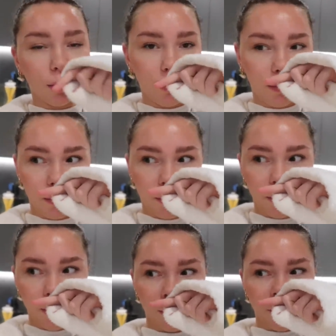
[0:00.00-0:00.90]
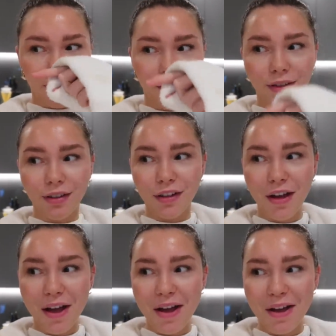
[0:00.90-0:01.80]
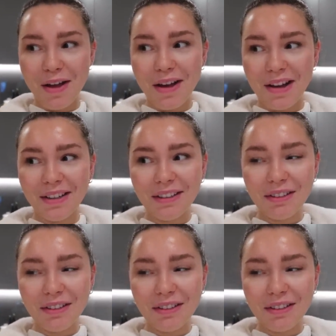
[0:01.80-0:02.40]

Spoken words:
Shh. Sorry, I thought it'd be funny.